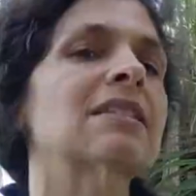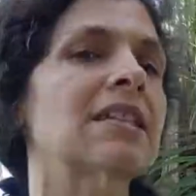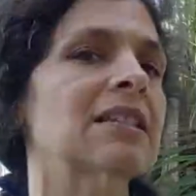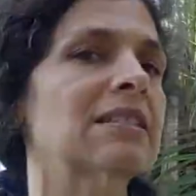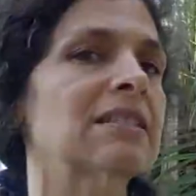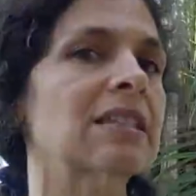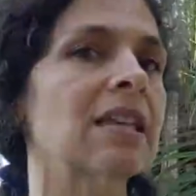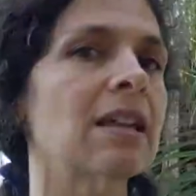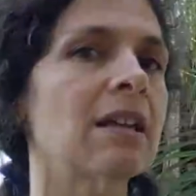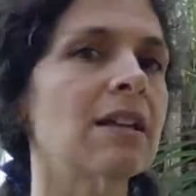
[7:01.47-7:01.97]
since
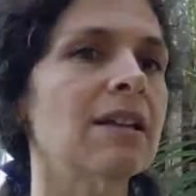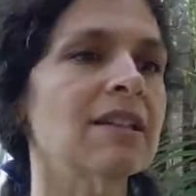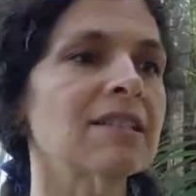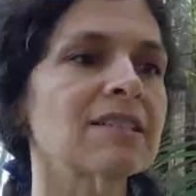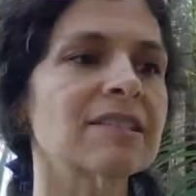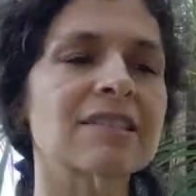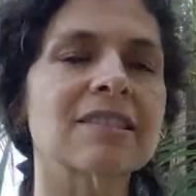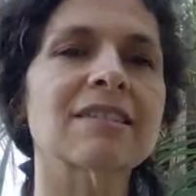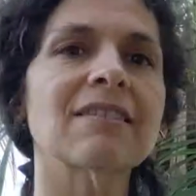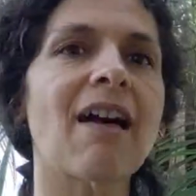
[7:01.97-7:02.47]

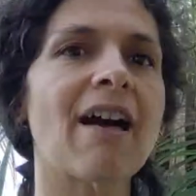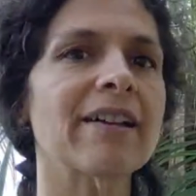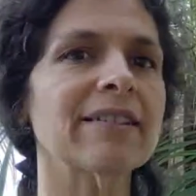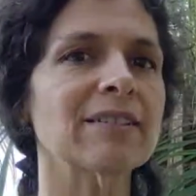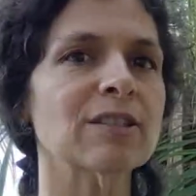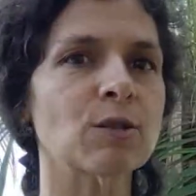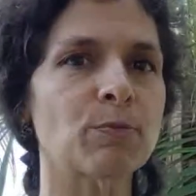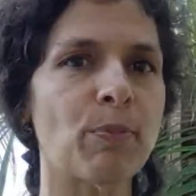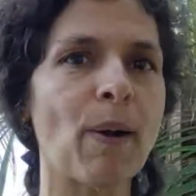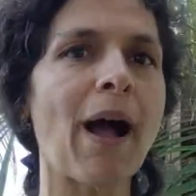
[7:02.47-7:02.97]

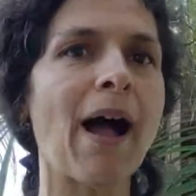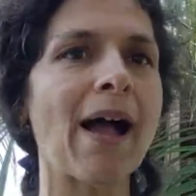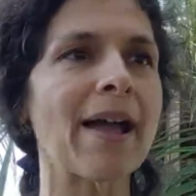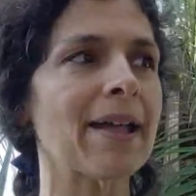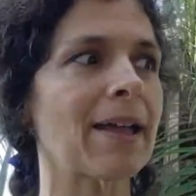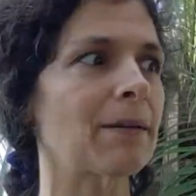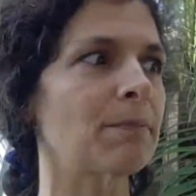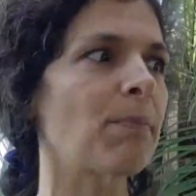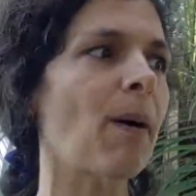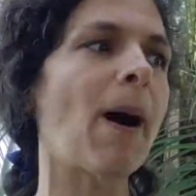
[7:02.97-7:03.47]
sliced pie
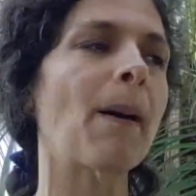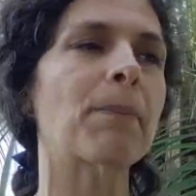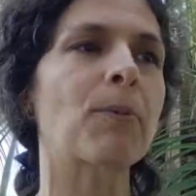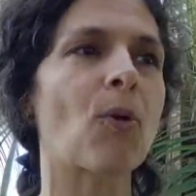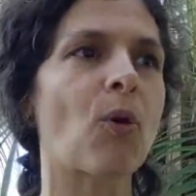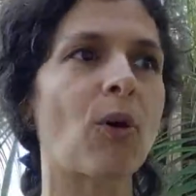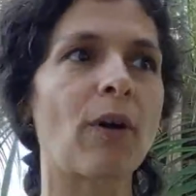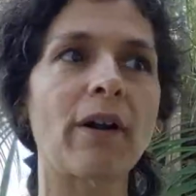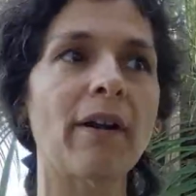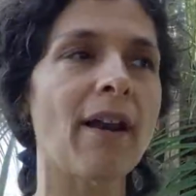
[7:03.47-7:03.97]
and
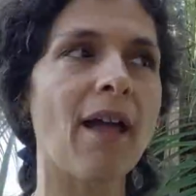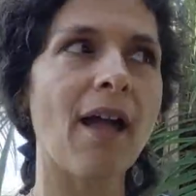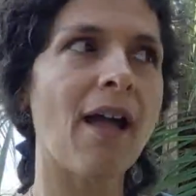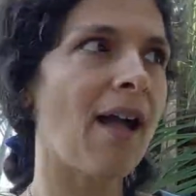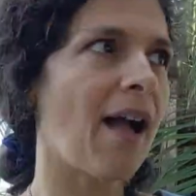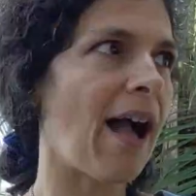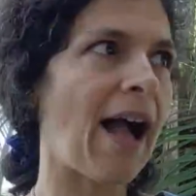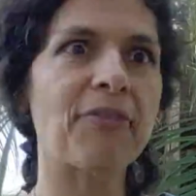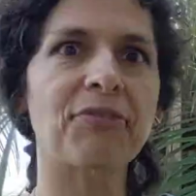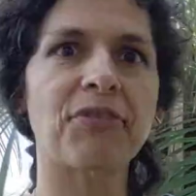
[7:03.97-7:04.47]
popcorn
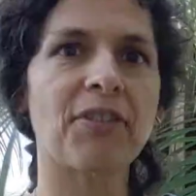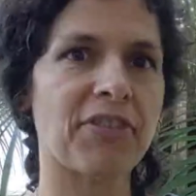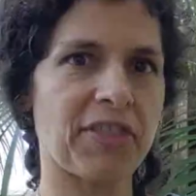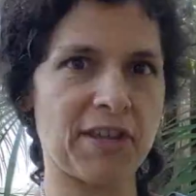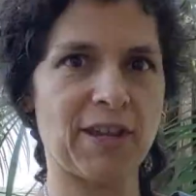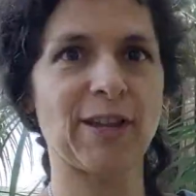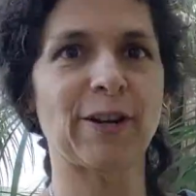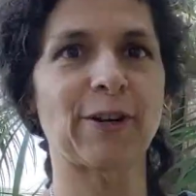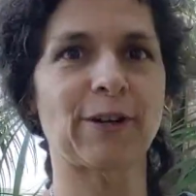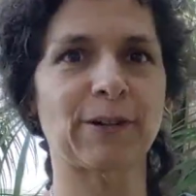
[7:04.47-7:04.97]
at the
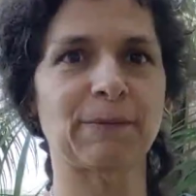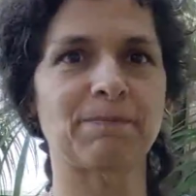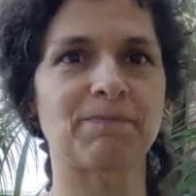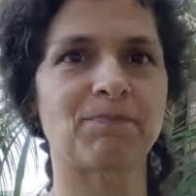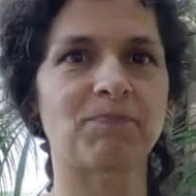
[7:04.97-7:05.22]
theater.